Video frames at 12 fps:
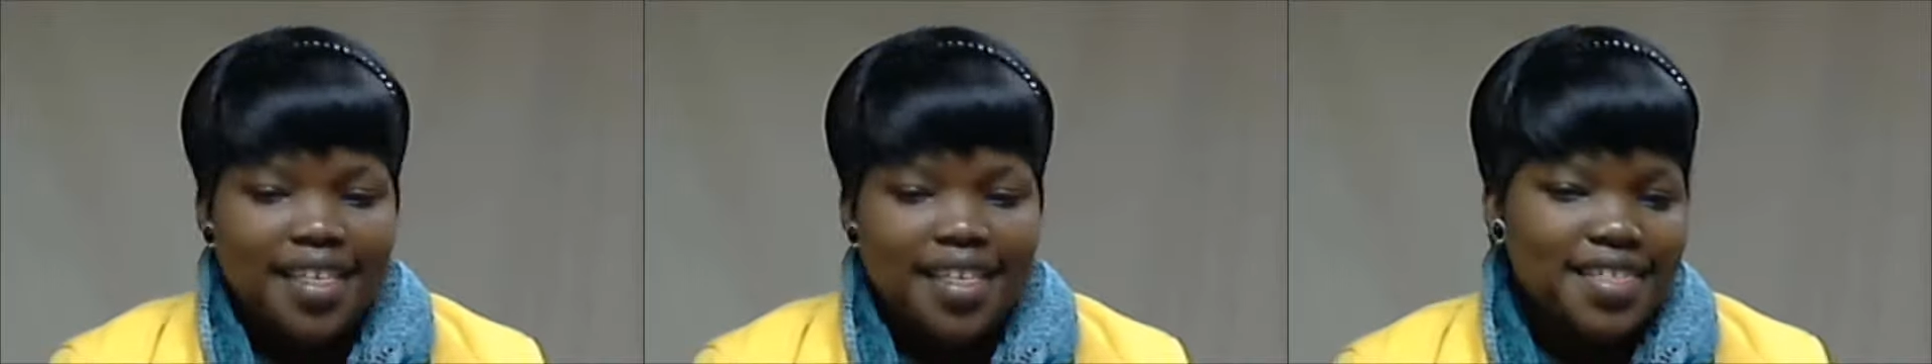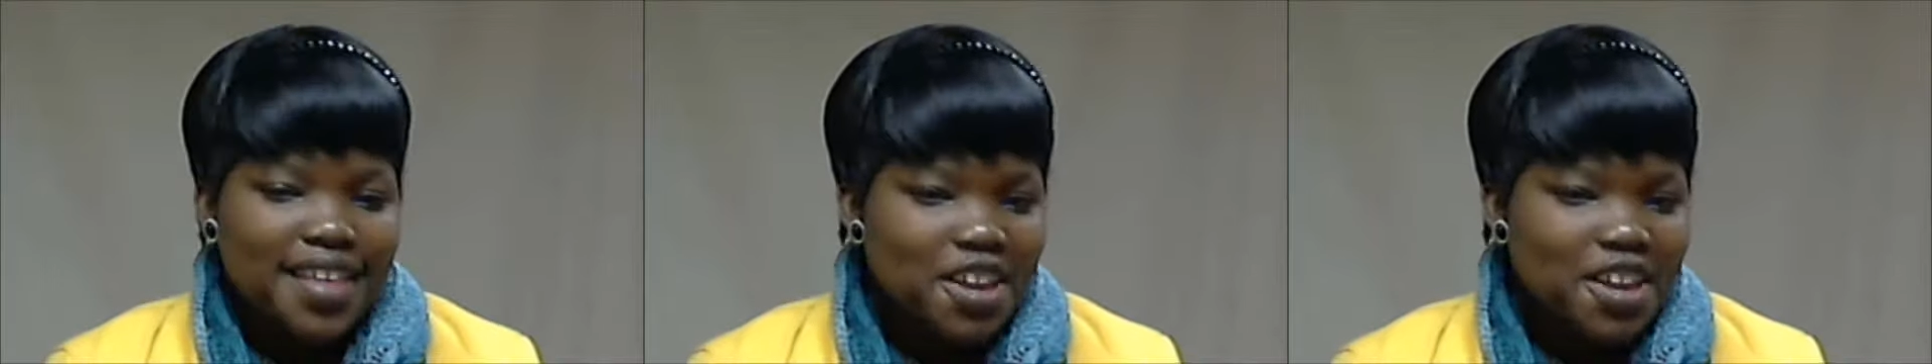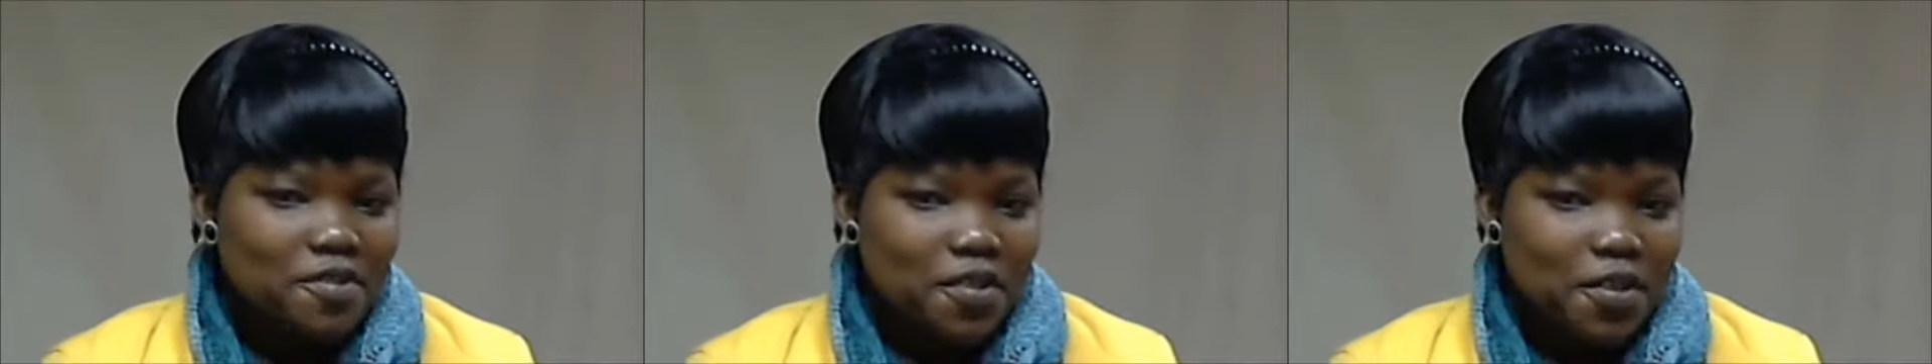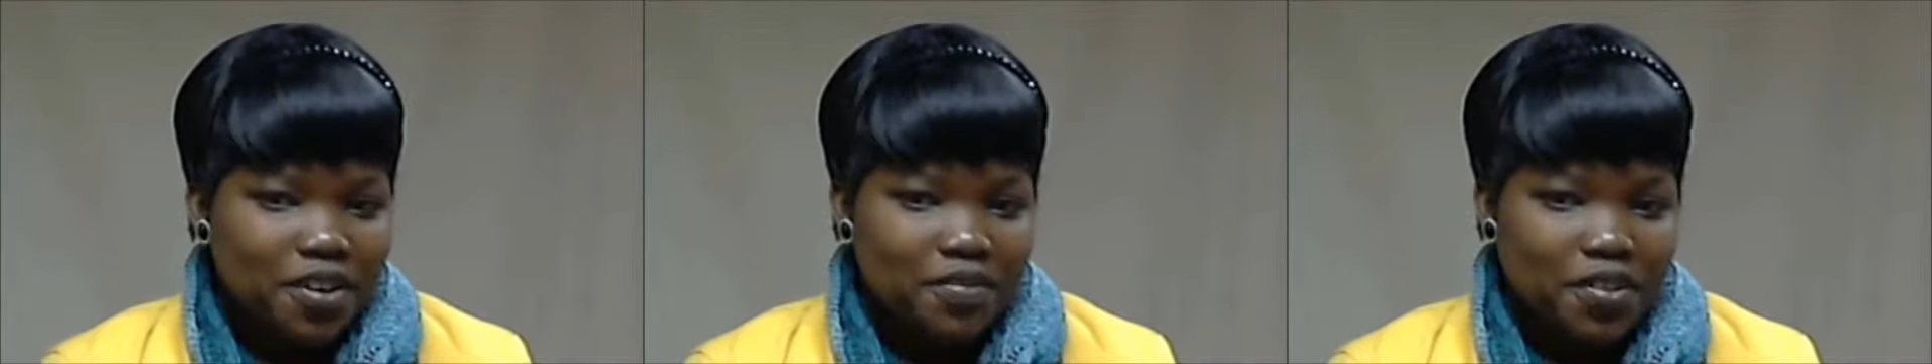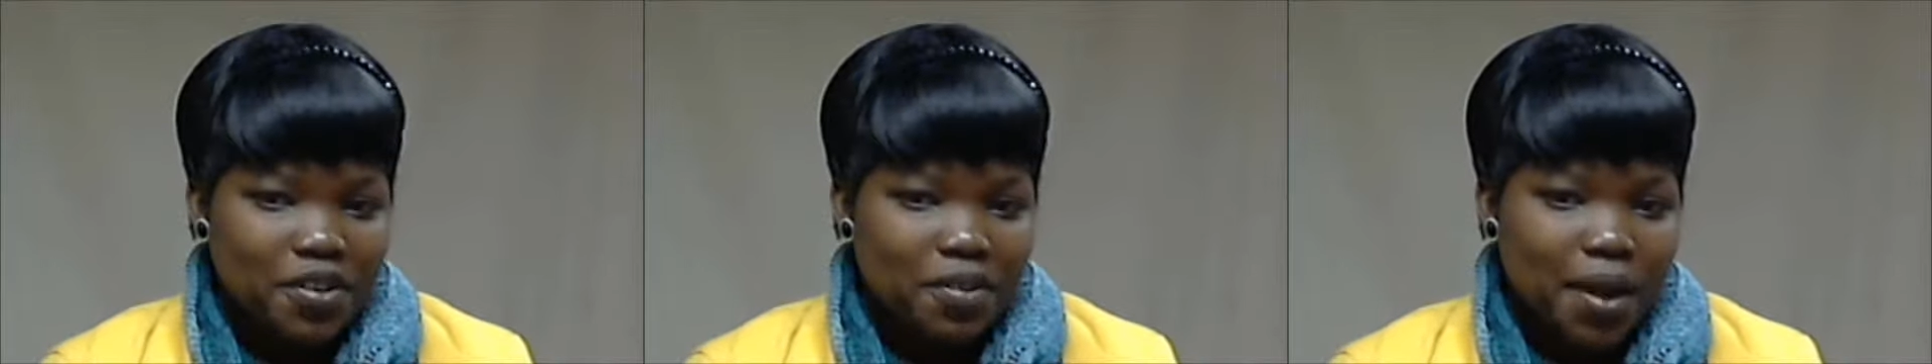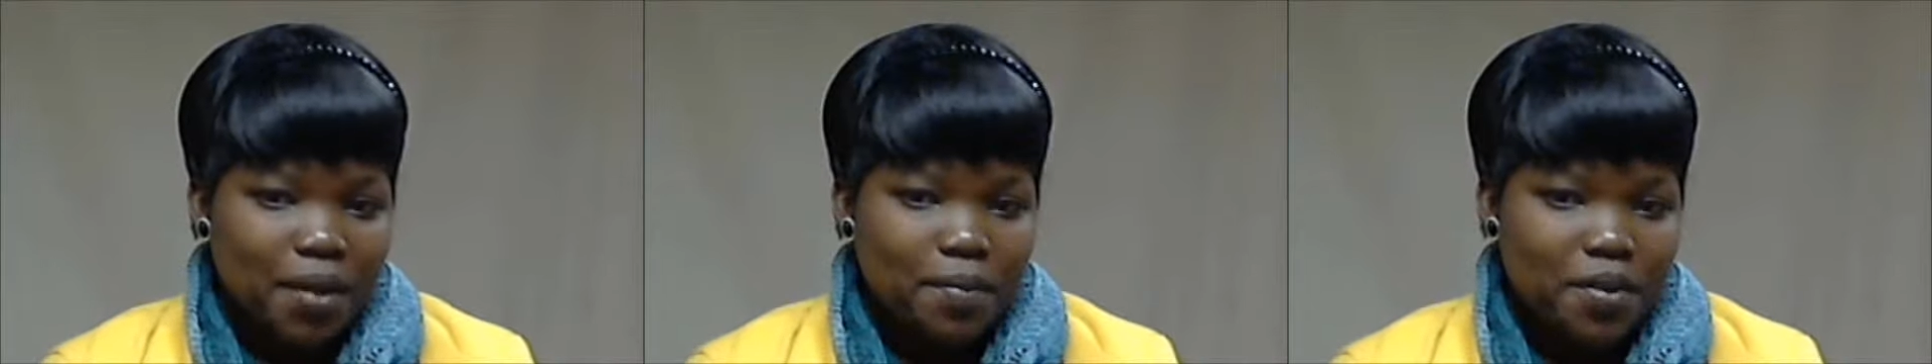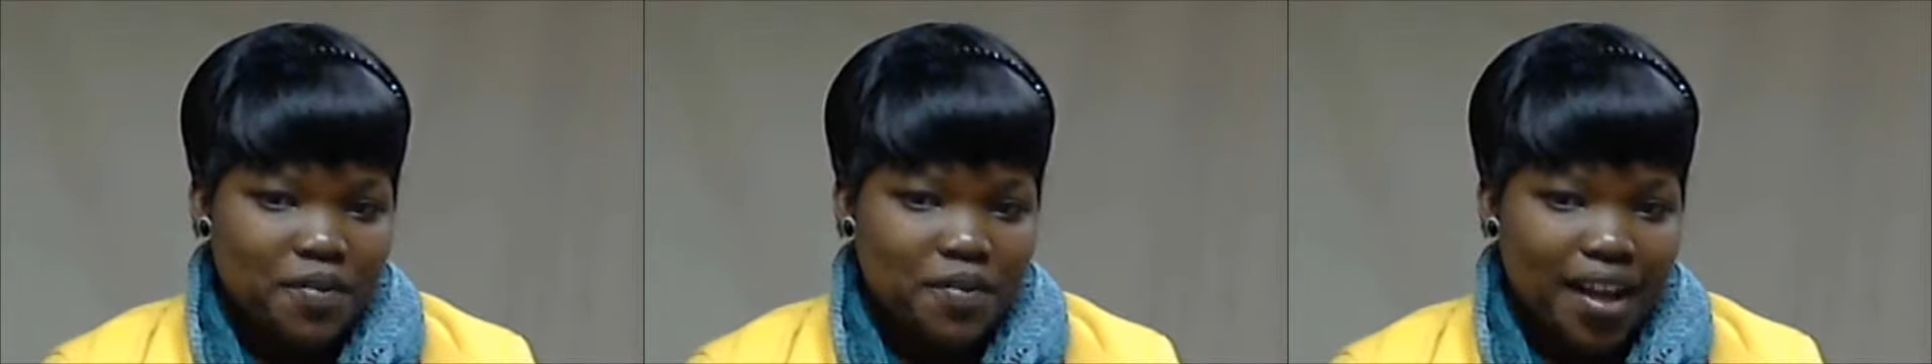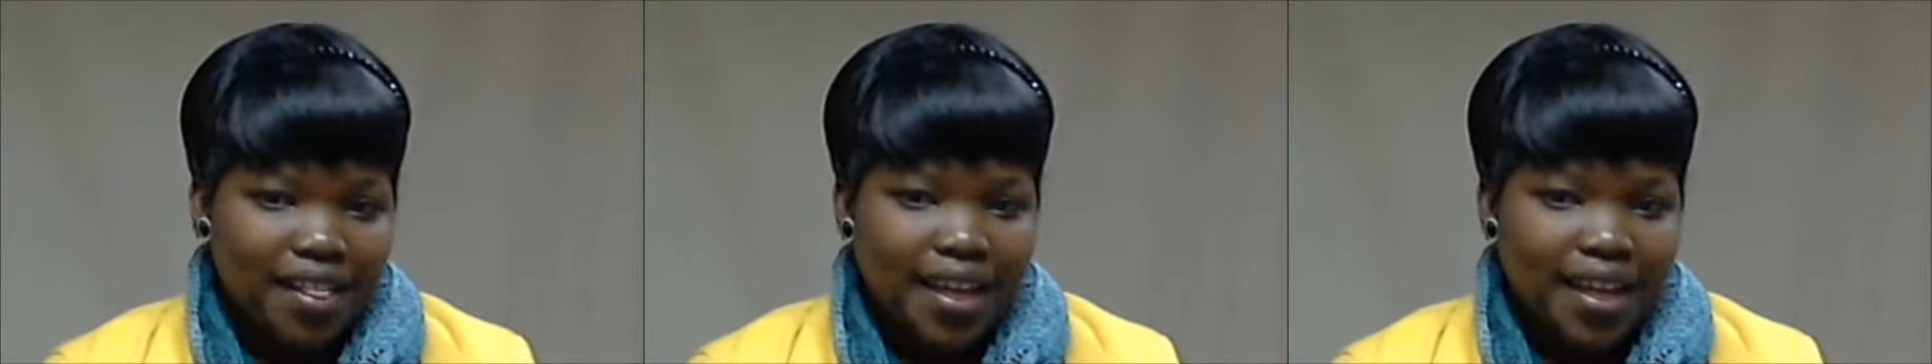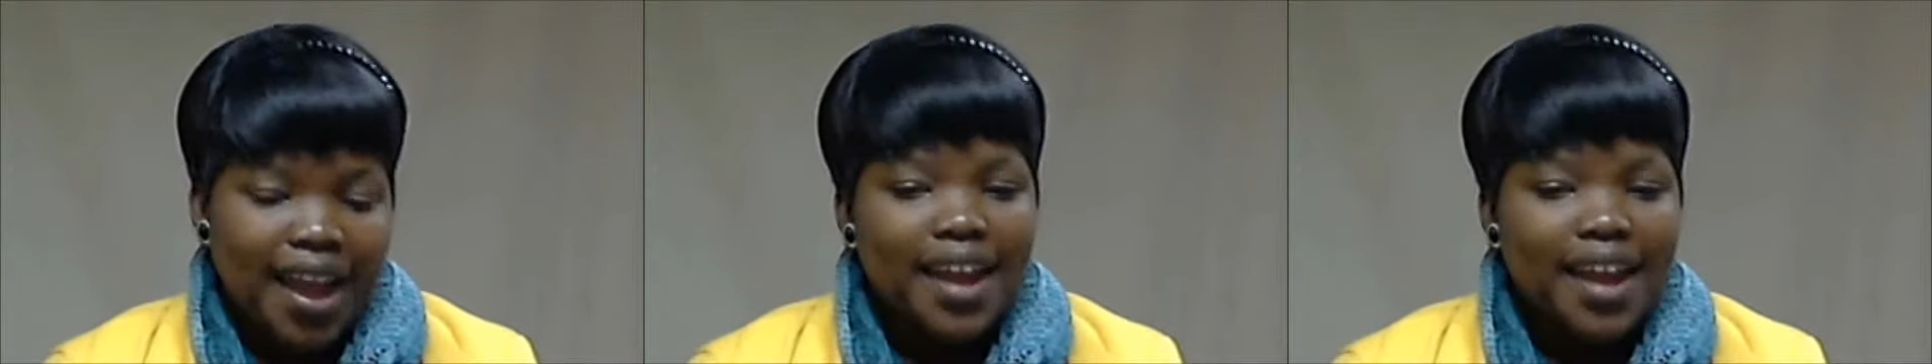Thank you for reviewing my profile,